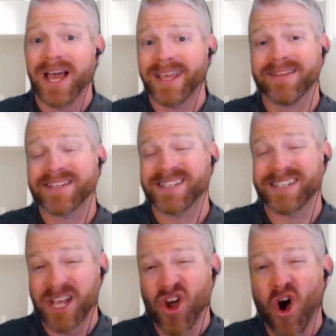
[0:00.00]
Again, this
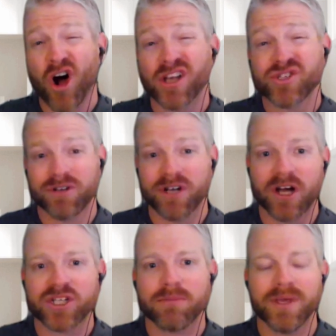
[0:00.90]
is a cost
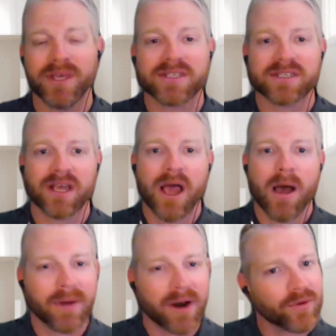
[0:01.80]
reduction piece,
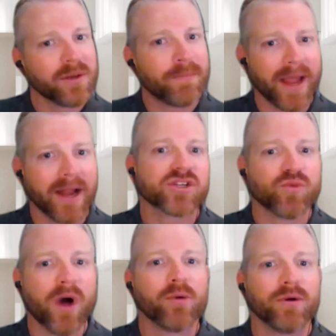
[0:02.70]
but it really
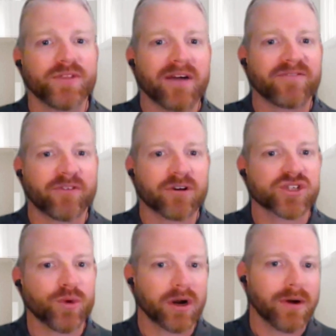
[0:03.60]
pairs well with that
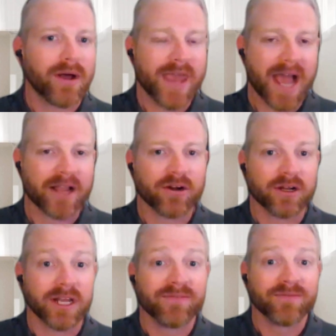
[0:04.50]
first one around the
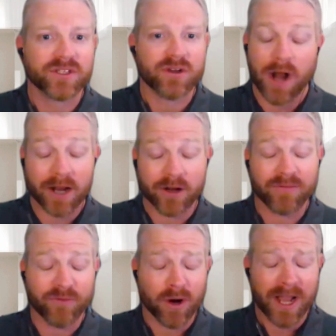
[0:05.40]
accurate
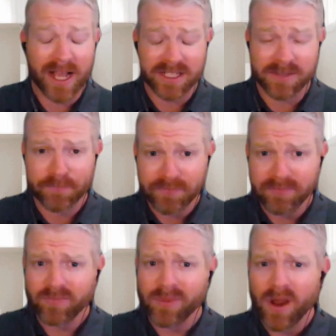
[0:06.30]
accurate forecast.
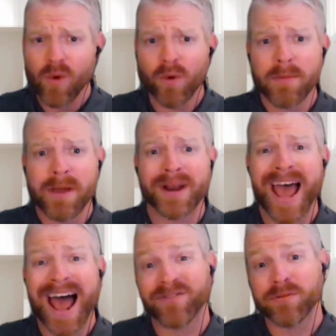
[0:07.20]
You want to be able to
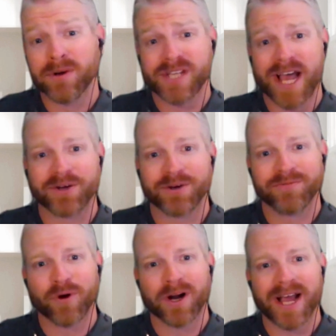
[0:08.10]
have the most
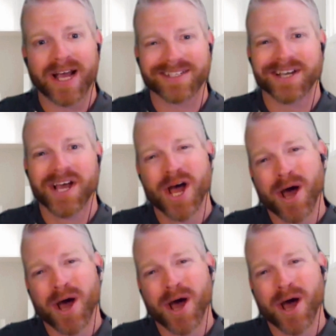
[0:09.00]
accurate forecast,